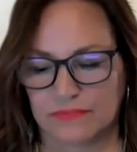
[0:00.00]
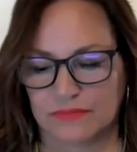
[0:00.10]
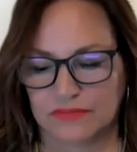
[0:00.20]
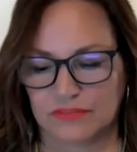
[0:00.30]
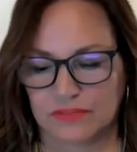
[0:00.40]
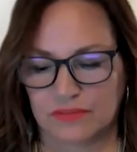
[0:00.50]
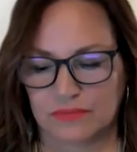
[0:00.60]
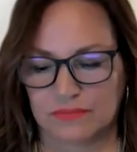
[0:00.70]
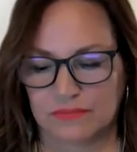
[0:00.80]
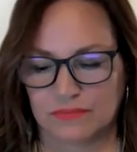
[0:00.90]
Good to know.